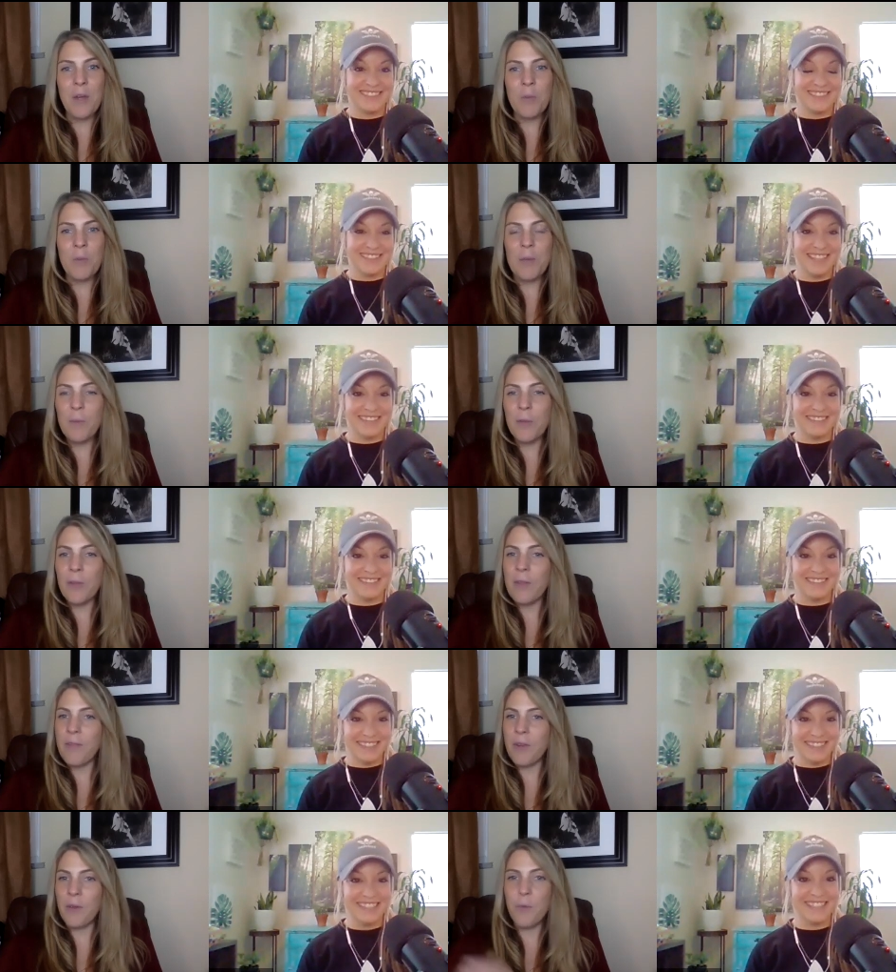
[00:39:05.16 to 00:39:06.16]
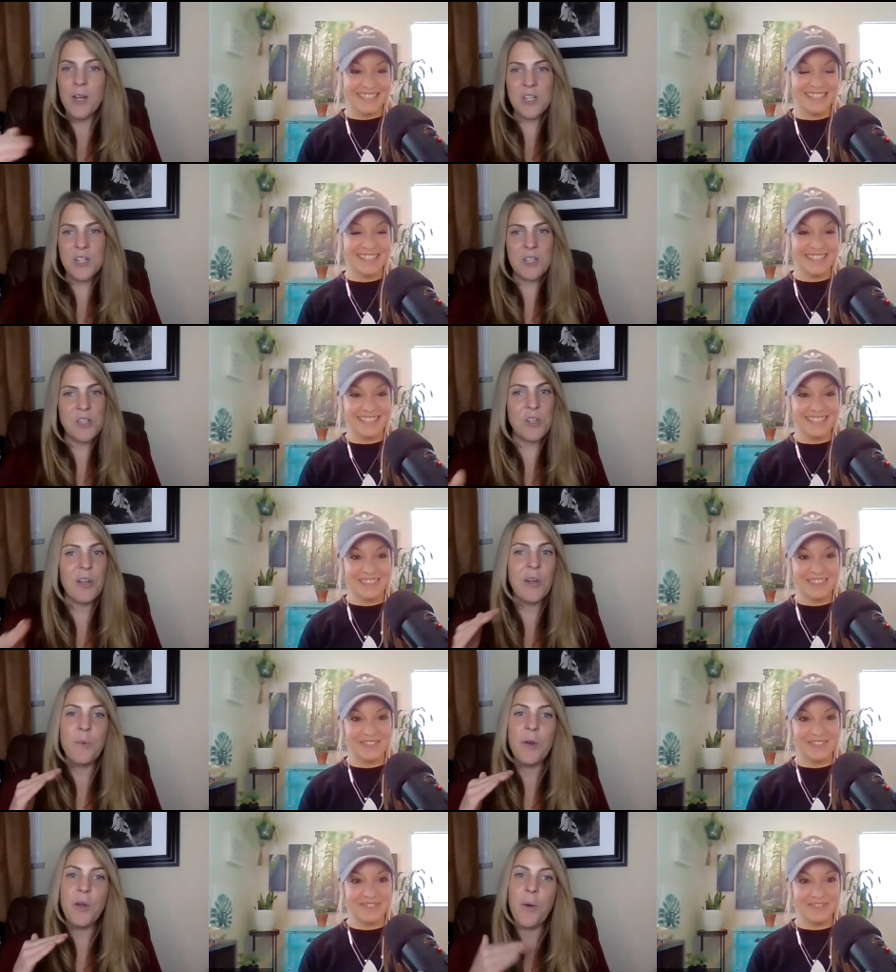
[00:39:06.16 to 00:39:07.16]
Speaker 1: know people that are watching this are going
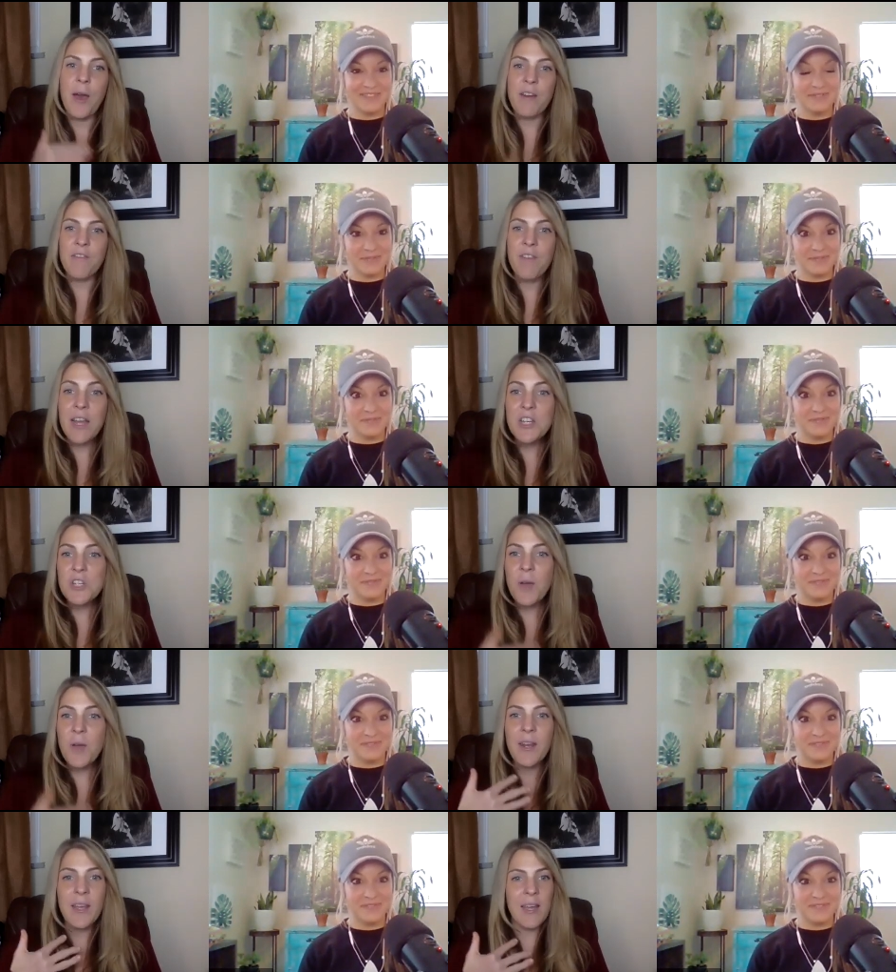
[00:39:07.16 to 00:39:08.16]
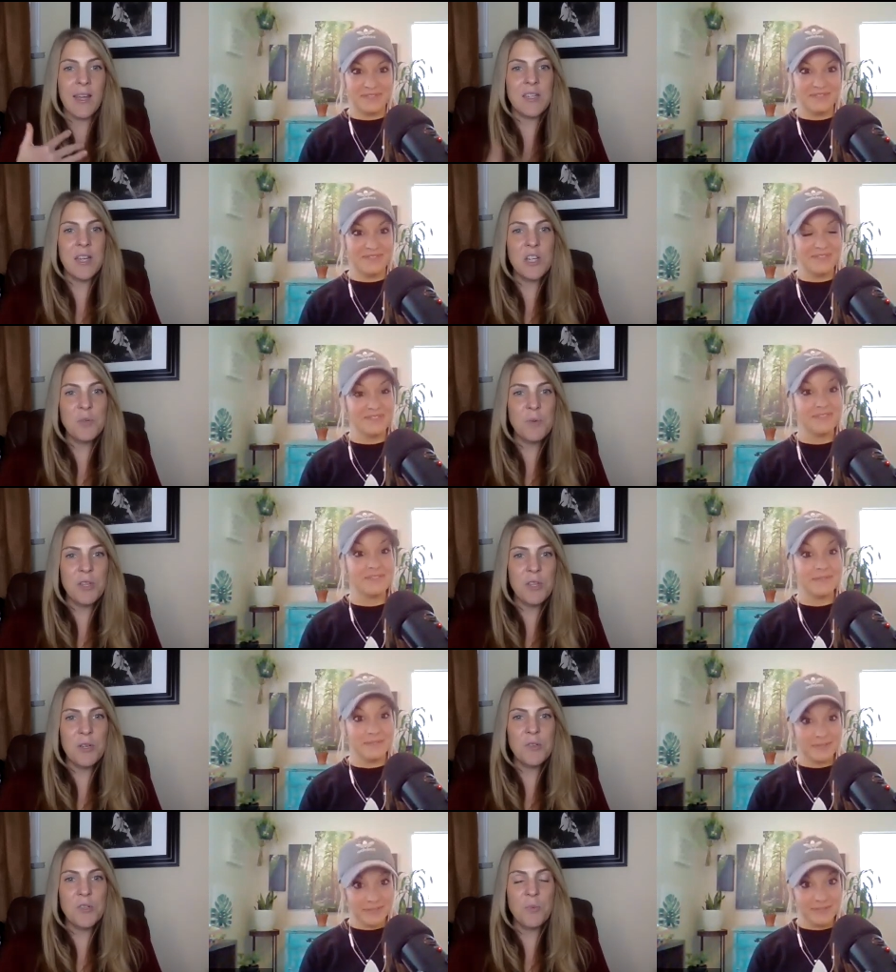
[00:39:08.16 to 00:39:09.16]
to want to know how to find you, how to get in touch with
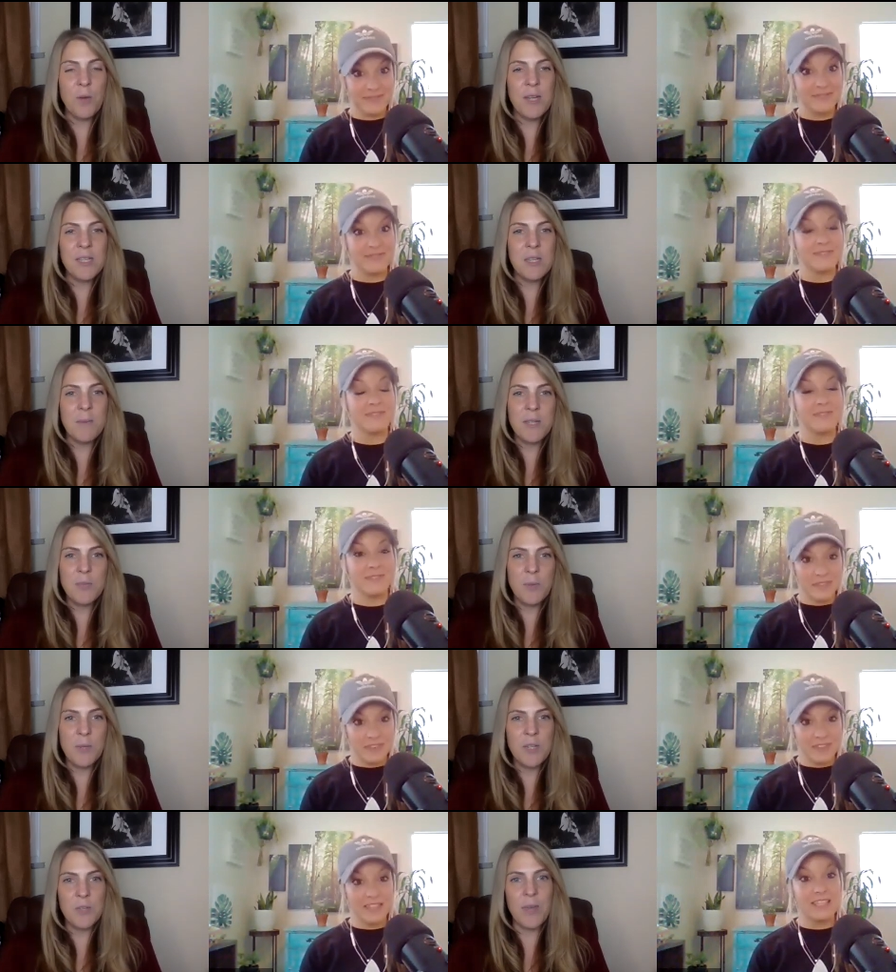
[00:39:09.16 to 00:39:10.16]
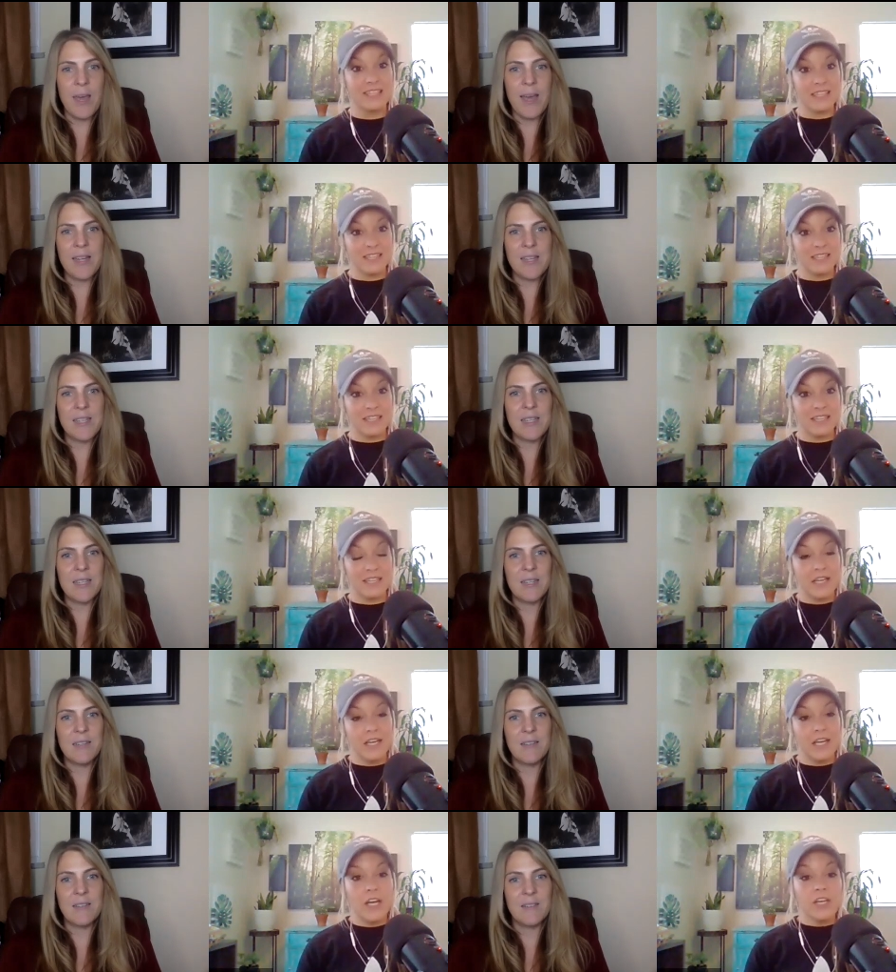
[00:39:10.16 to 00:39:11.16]
you. So what is the best way to
Speaker 2: do
Speaker 1: that?
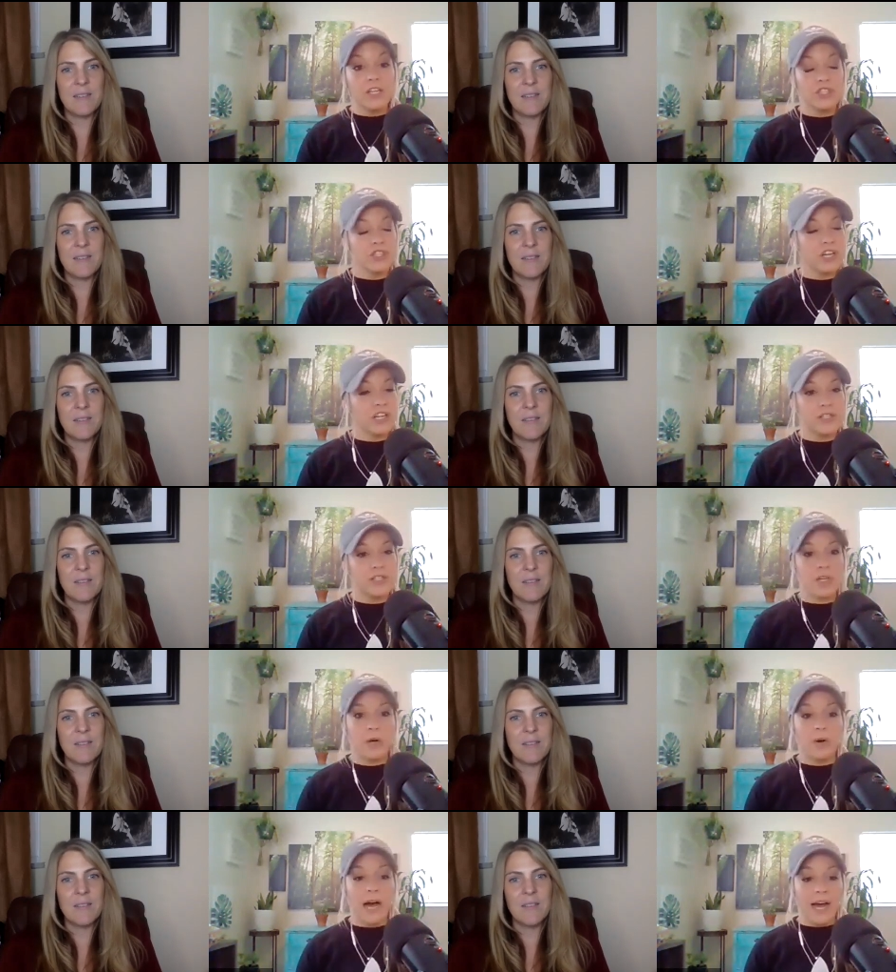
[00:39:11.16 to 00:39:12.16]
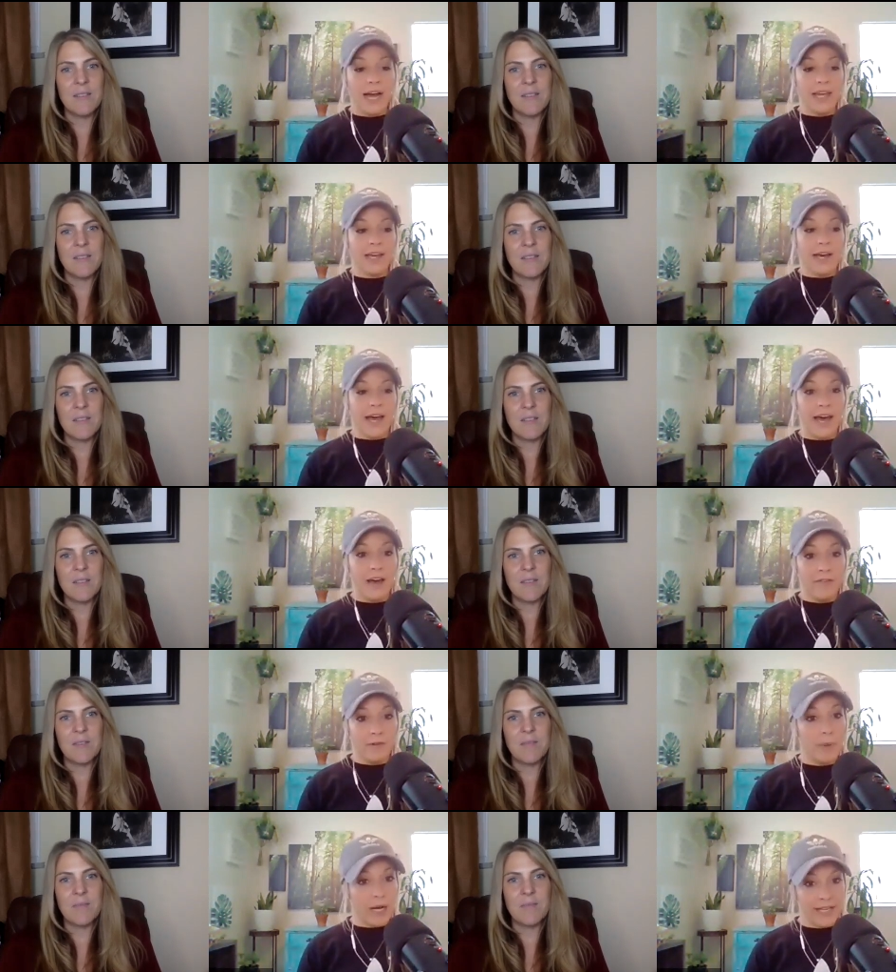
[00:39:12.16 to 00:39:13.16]
Speaker 2: Sure. So I
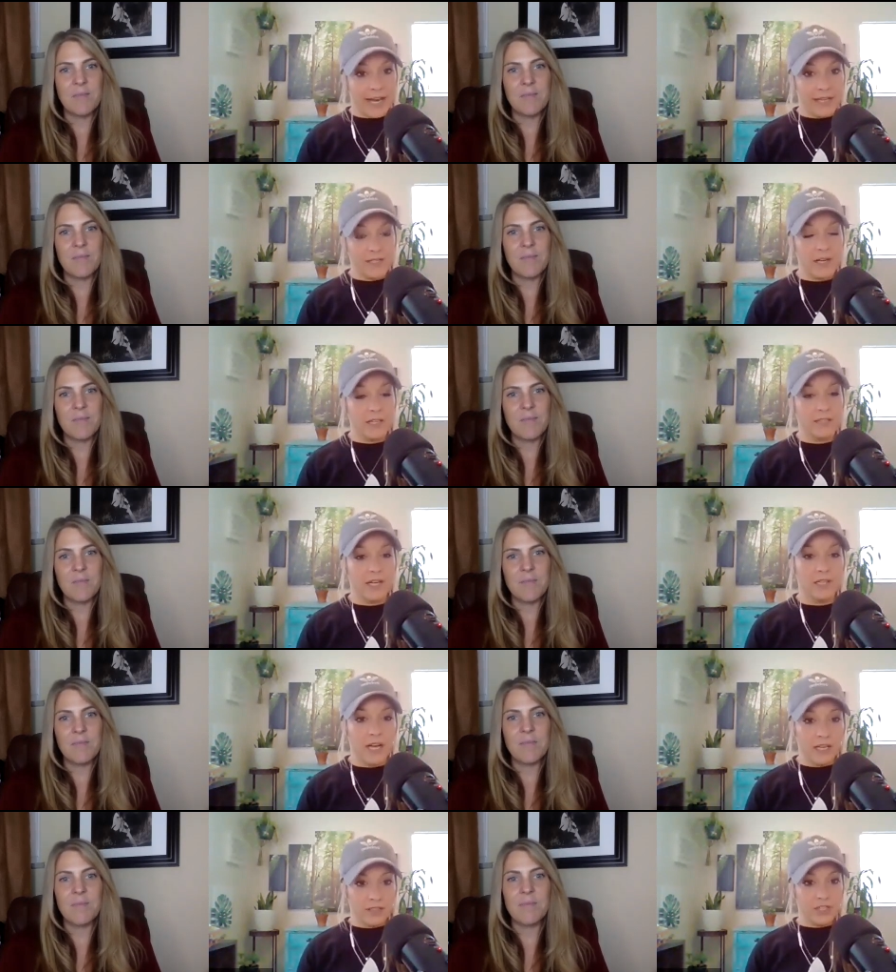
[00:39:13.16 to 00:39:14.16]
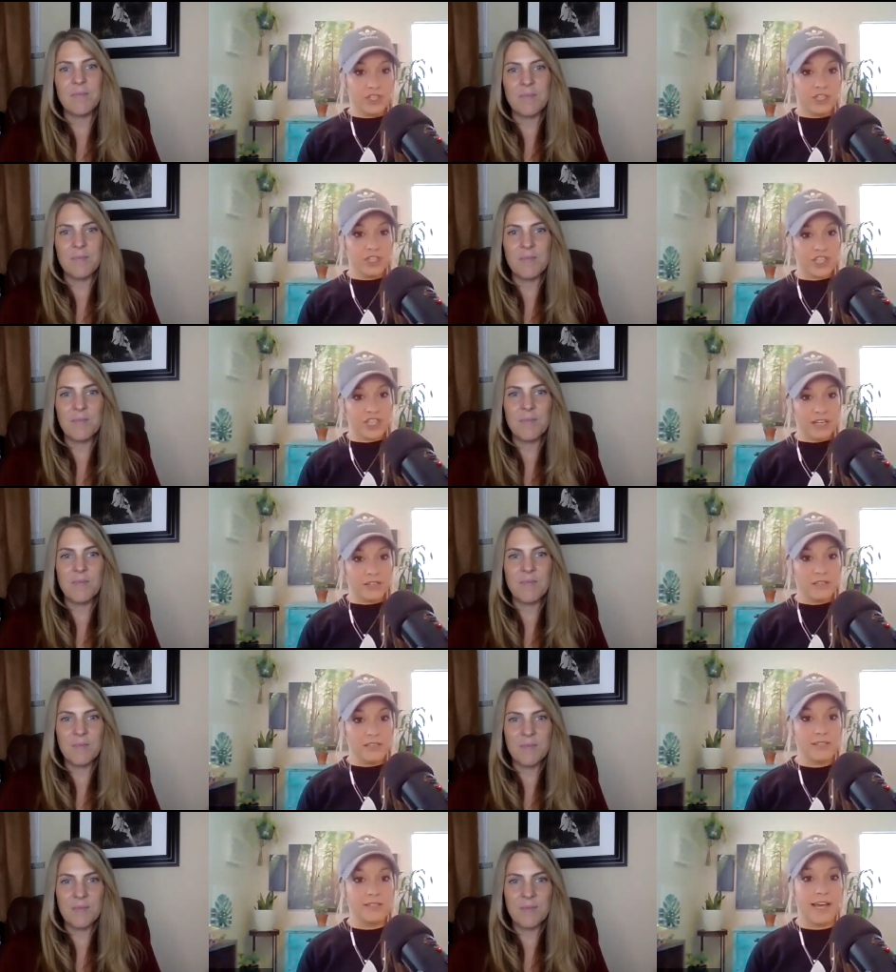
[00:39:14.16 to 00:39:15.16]
have a podcast called Unlock the Sugar
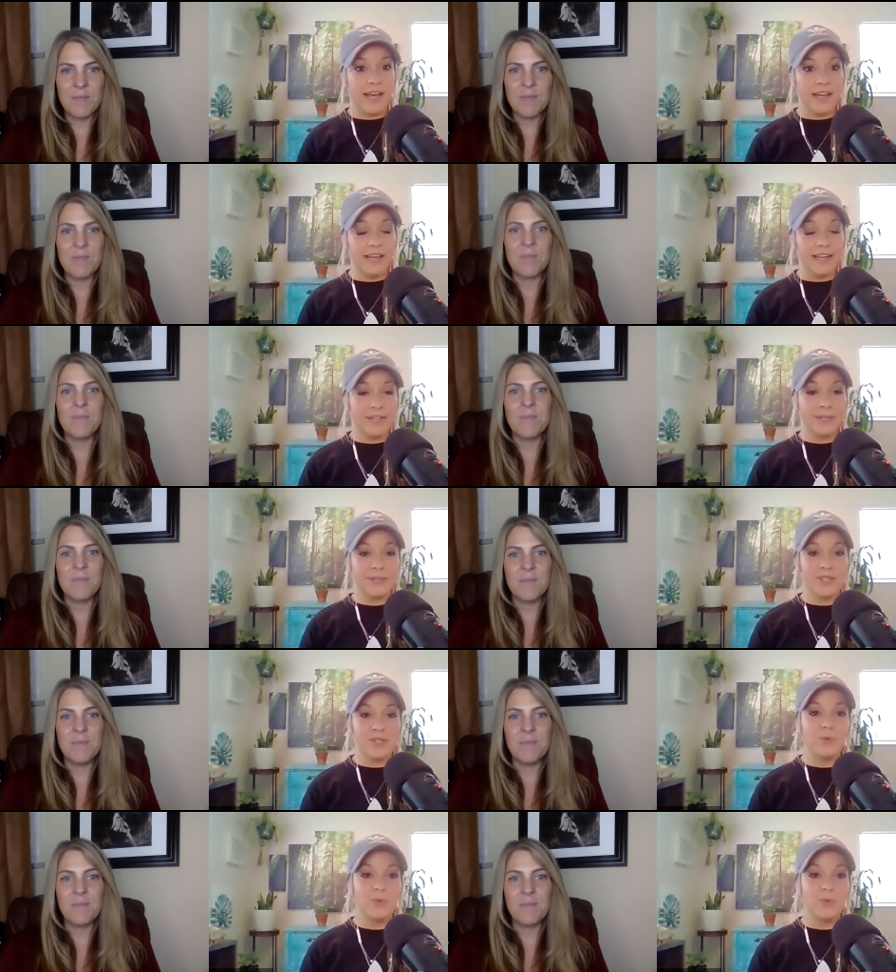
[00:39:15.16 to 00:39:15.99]
Shackles, and it goes